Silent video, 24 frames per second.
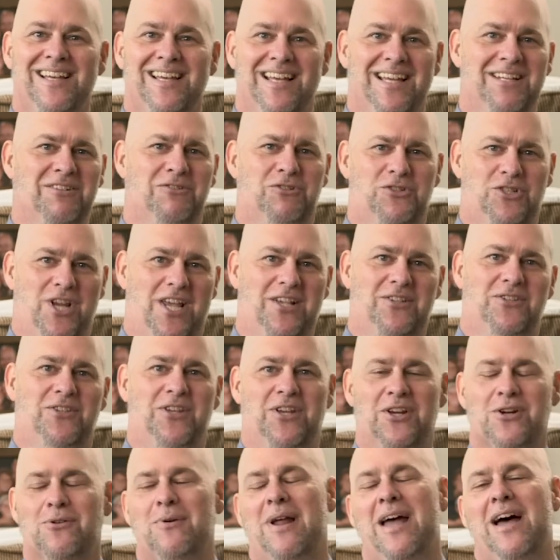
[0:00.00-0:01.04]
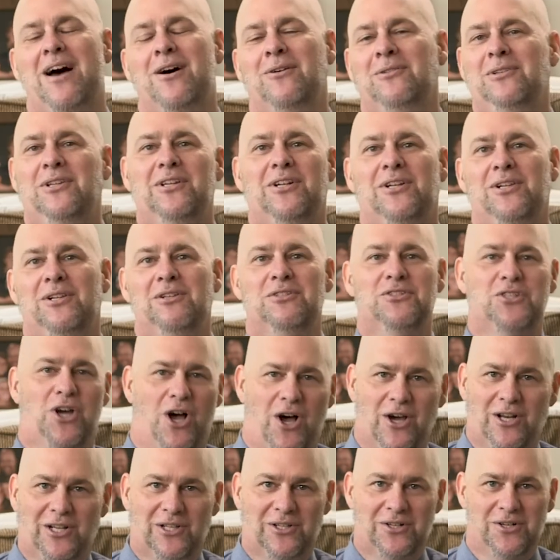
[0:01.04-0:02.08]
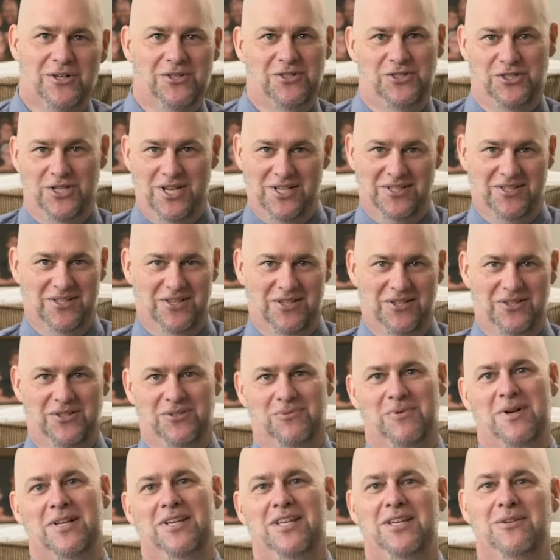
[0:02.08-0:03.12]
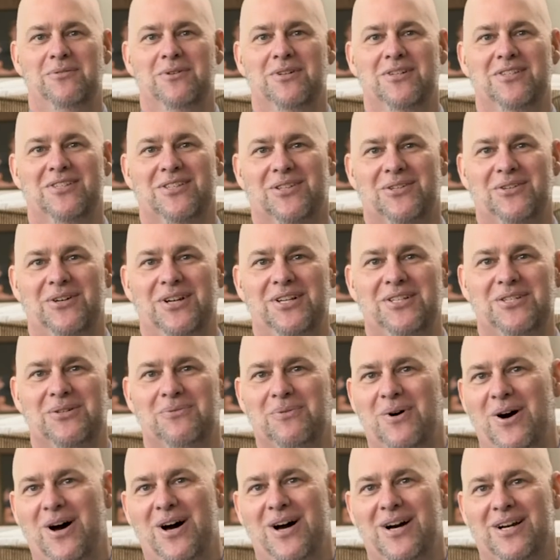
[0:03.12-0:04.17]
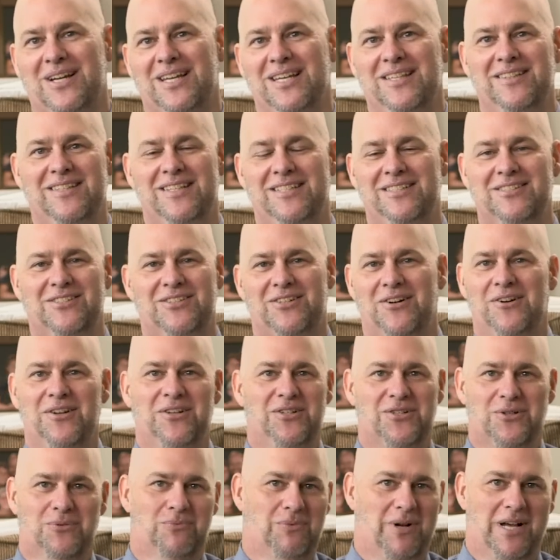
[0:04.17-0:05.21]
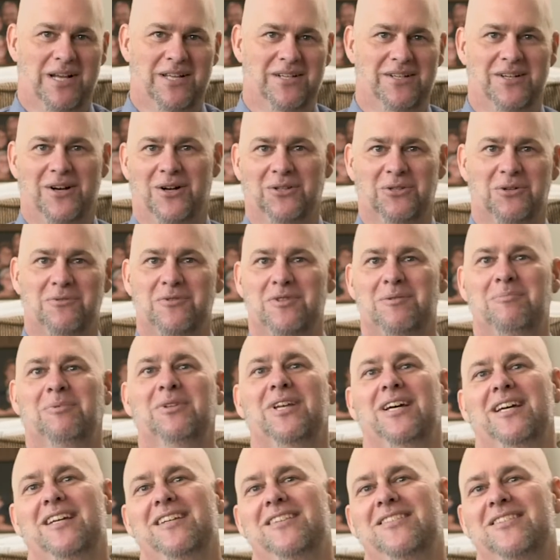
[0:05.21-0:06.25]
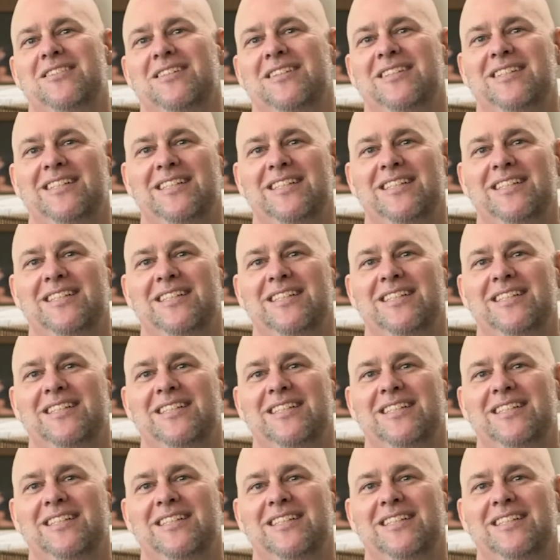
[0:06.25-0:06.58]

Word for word: And chasing around little toddler Jesus when he was learning to walk and then starting to run all over the place.